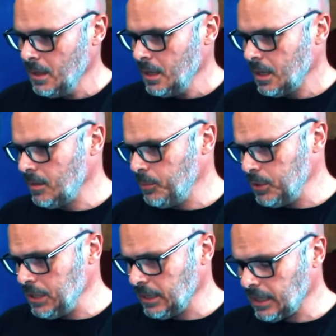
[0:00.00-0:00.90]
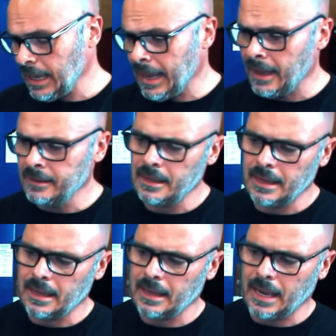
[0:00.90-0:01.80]
going to put in the car,
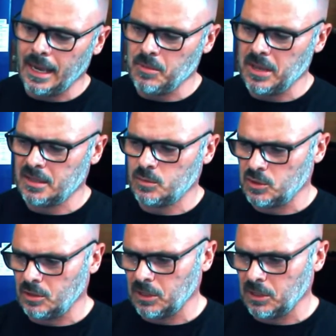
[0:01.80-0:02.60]
ABS which I'm going to